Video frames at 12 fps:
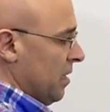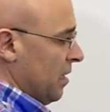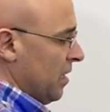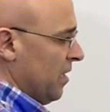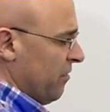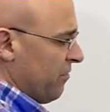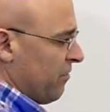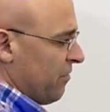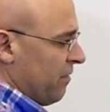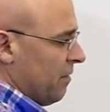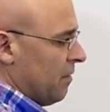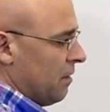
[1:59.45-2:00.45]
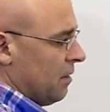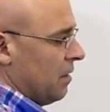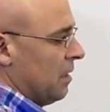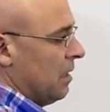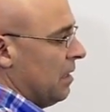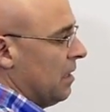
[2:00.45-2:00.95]
if
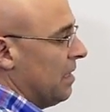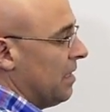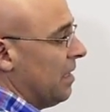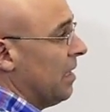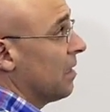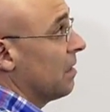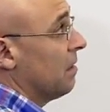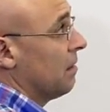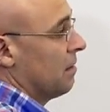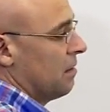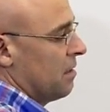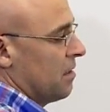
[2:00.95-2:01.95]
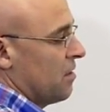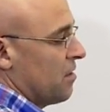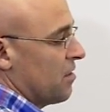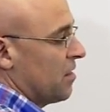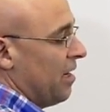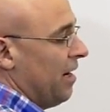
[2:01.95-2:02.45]
L,
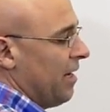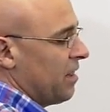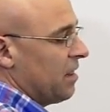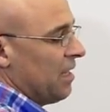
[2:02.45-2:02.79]
the ith